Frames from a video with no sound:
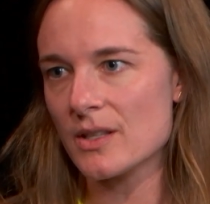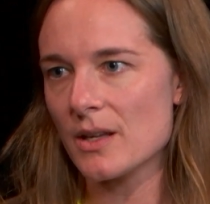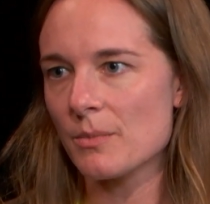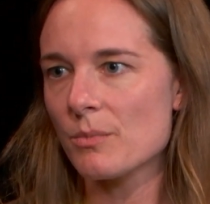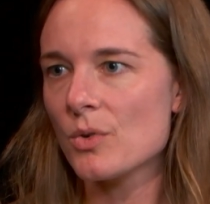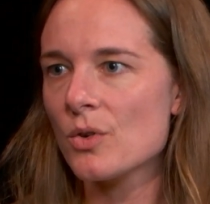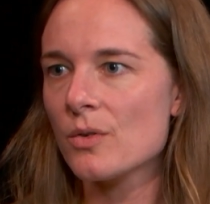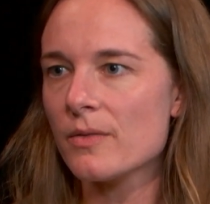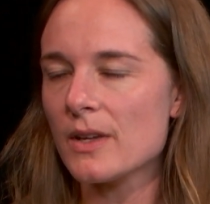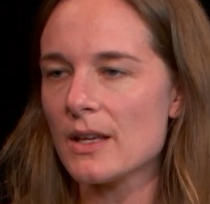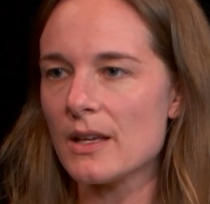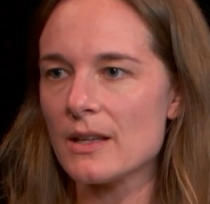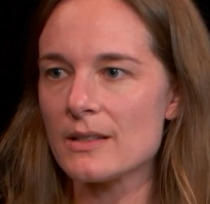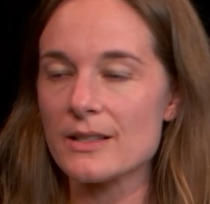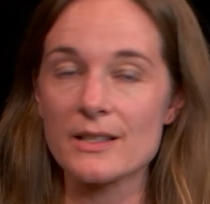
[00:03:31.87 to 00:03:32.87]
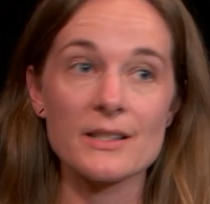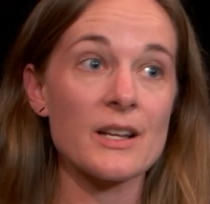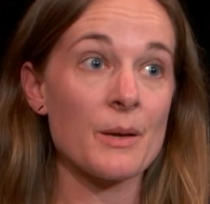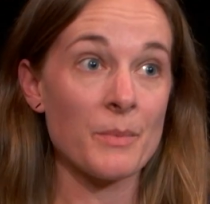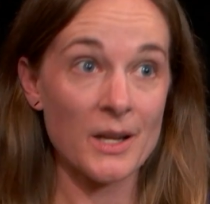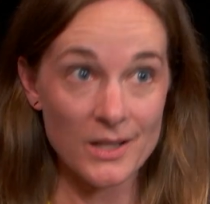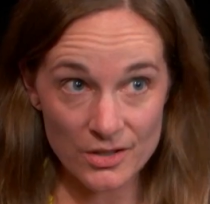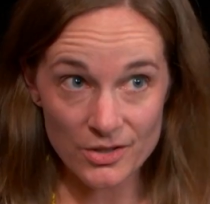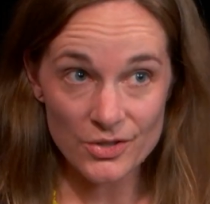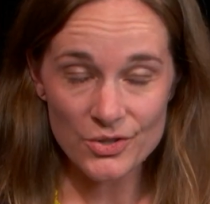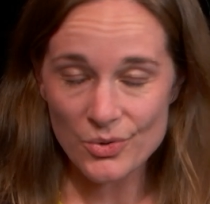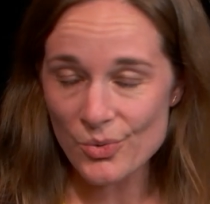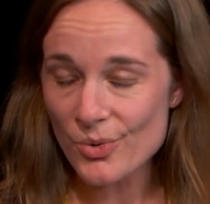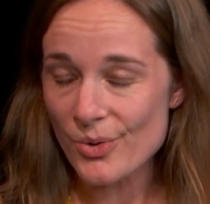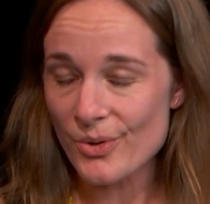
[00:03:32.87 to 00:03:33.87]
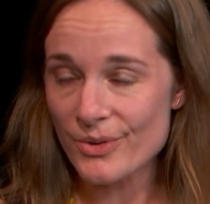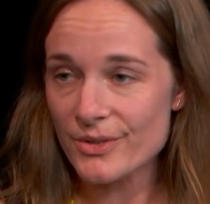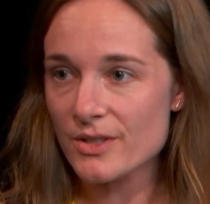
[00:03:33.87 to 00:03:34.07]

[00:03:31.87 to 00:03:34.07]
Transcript: and movies, it's coming into schools.